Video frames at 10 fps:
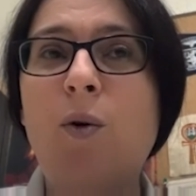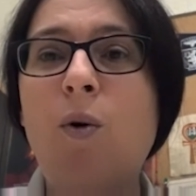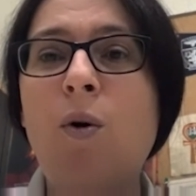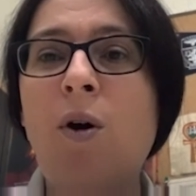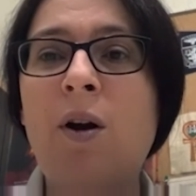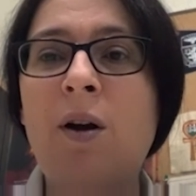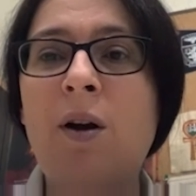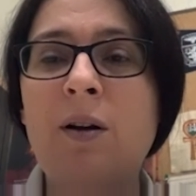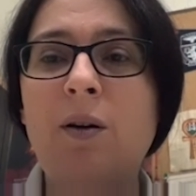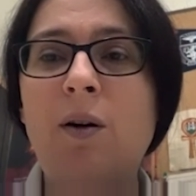
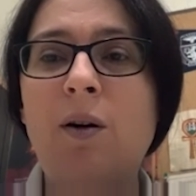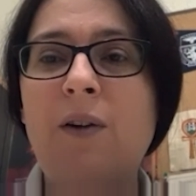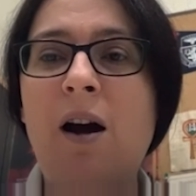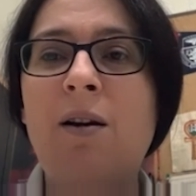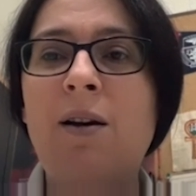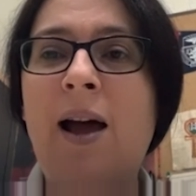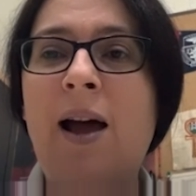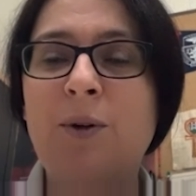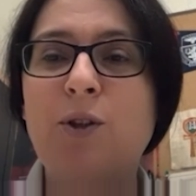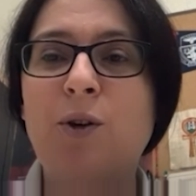core of our
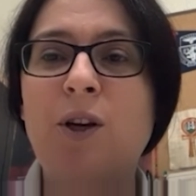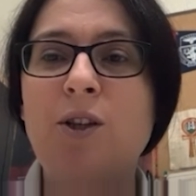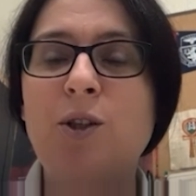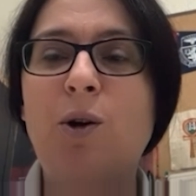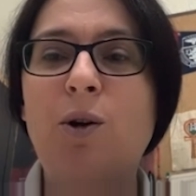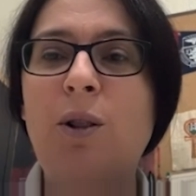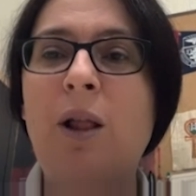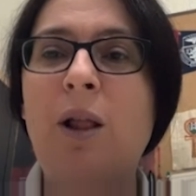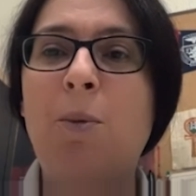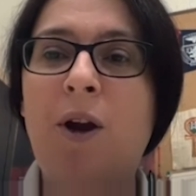laboratory is
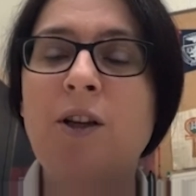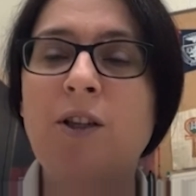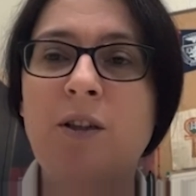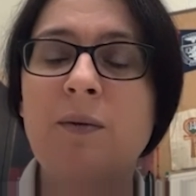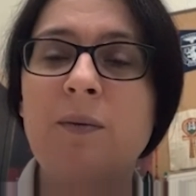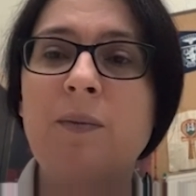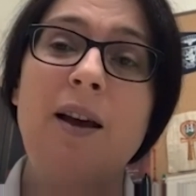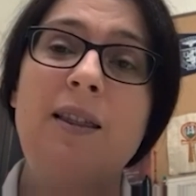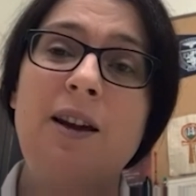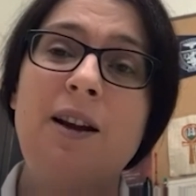collaboration.
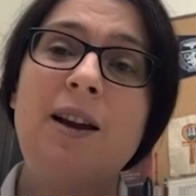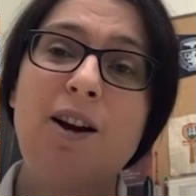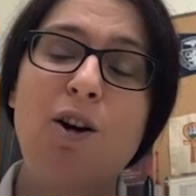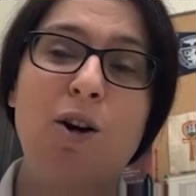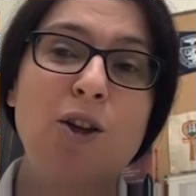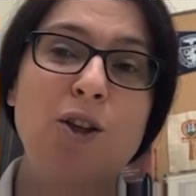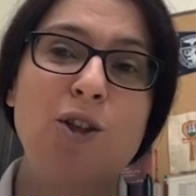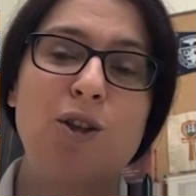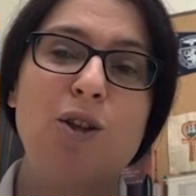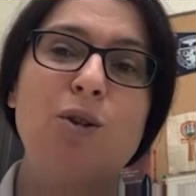And they're
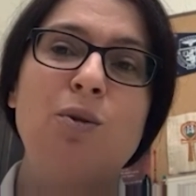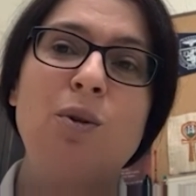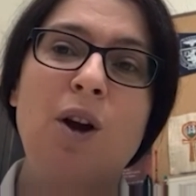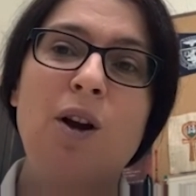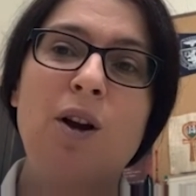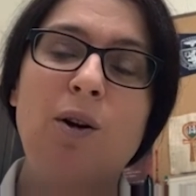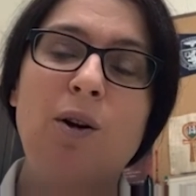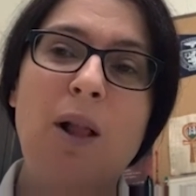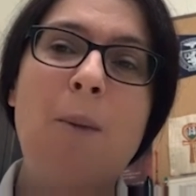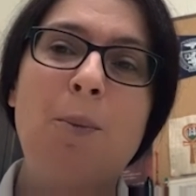encouraged to
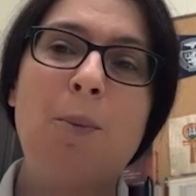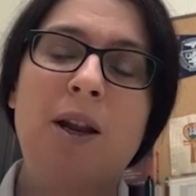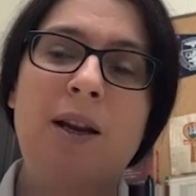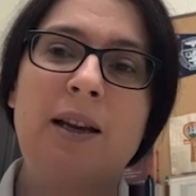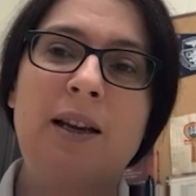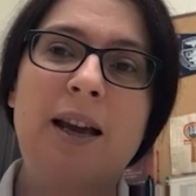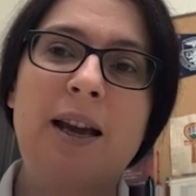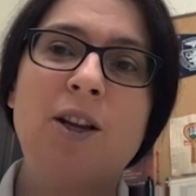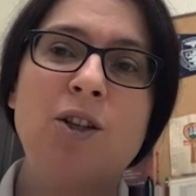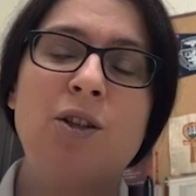collaborate and
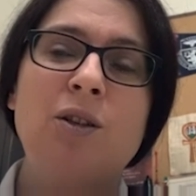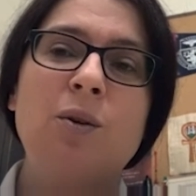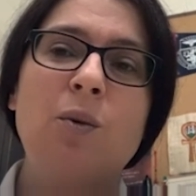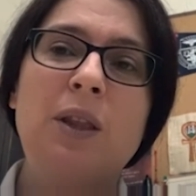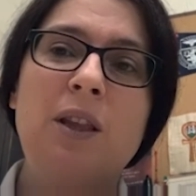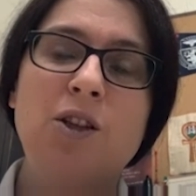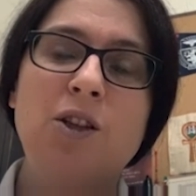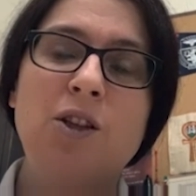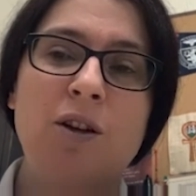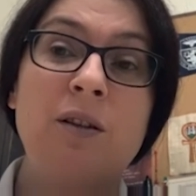engage with each
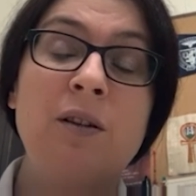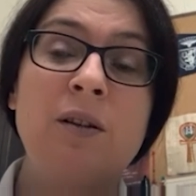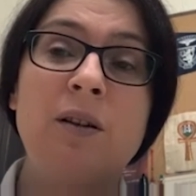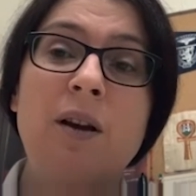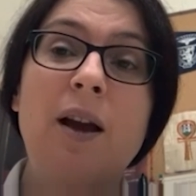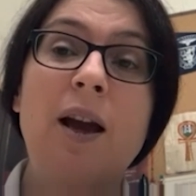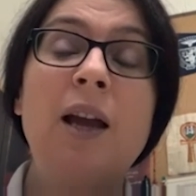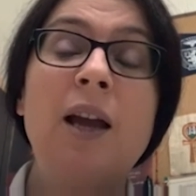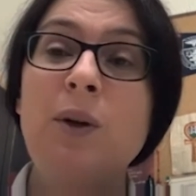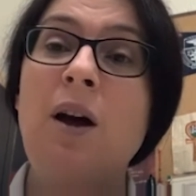other
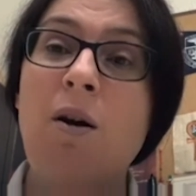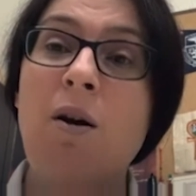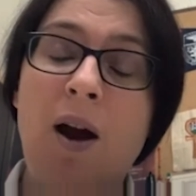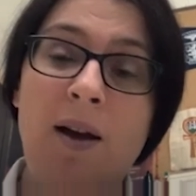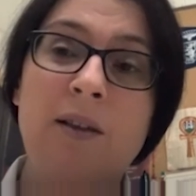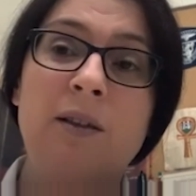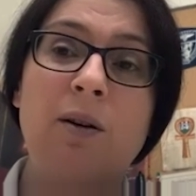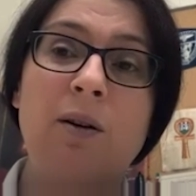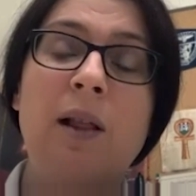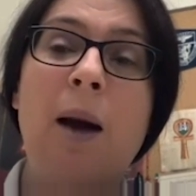and with our other
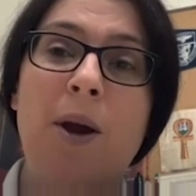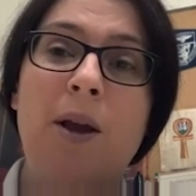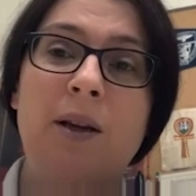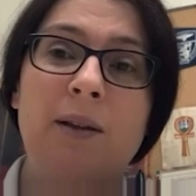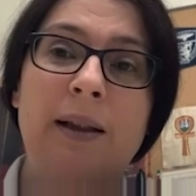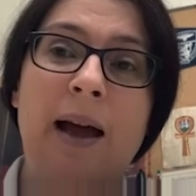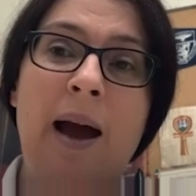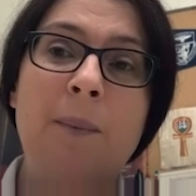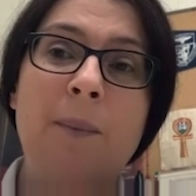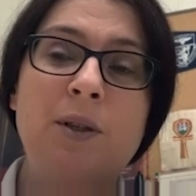collaborating
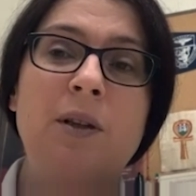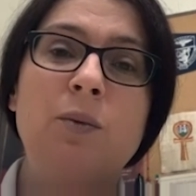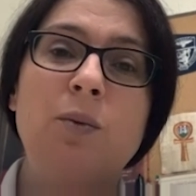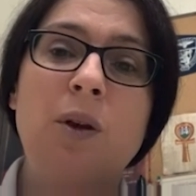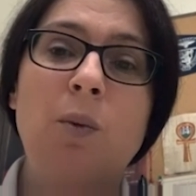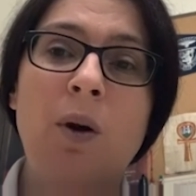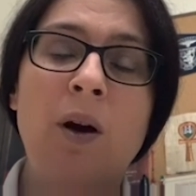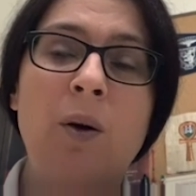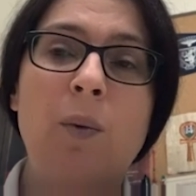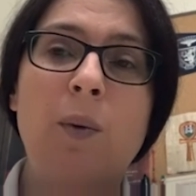labs that we
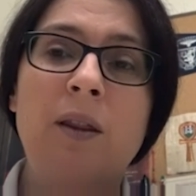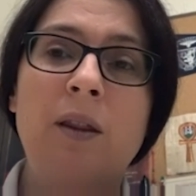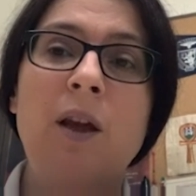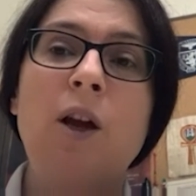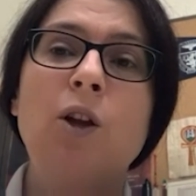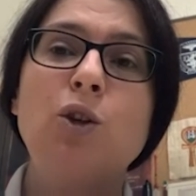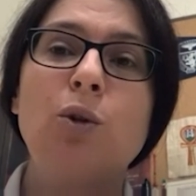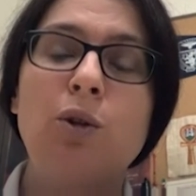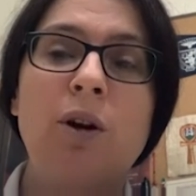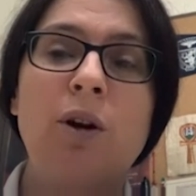work with to
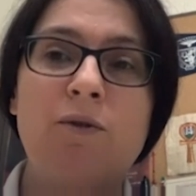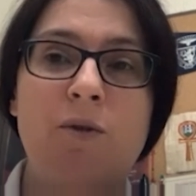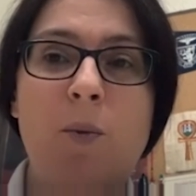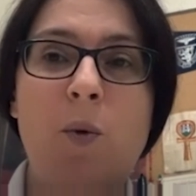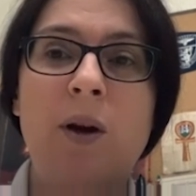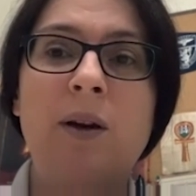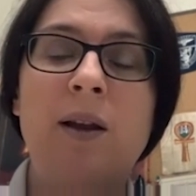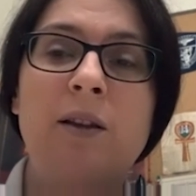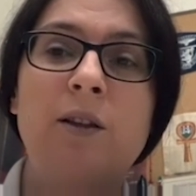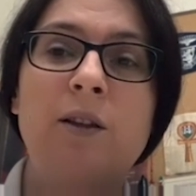learn from one
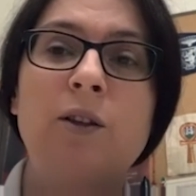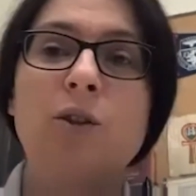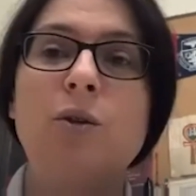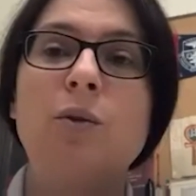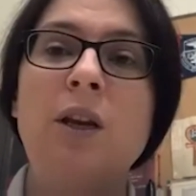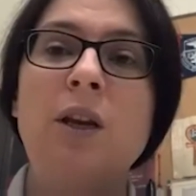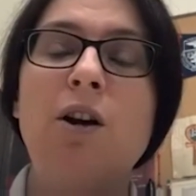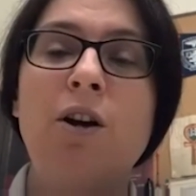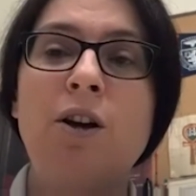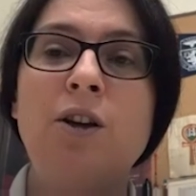another, to
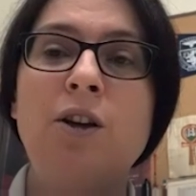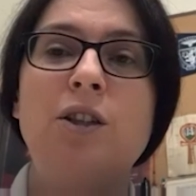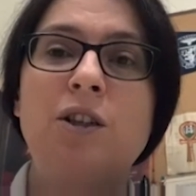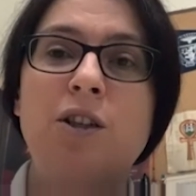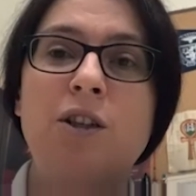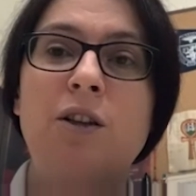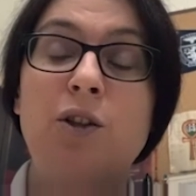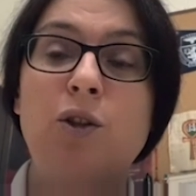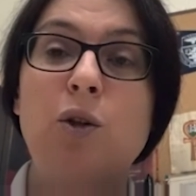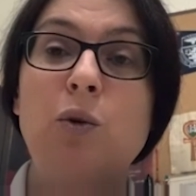encourage each
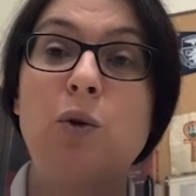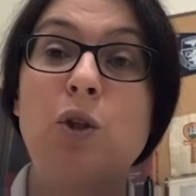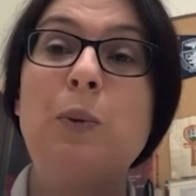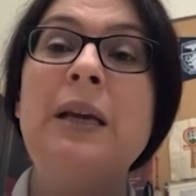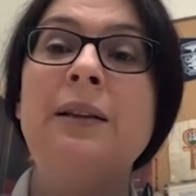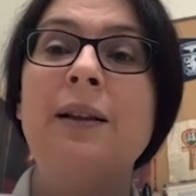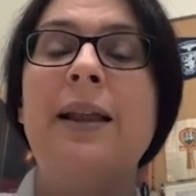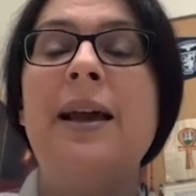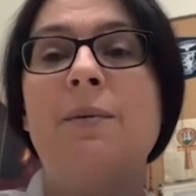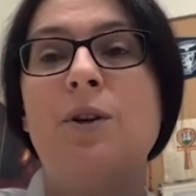other to speak the
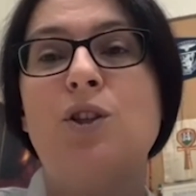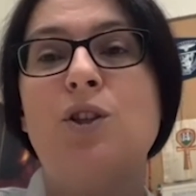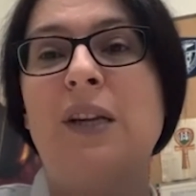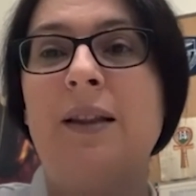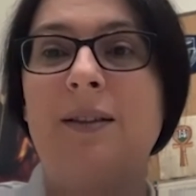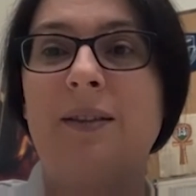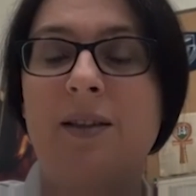language of another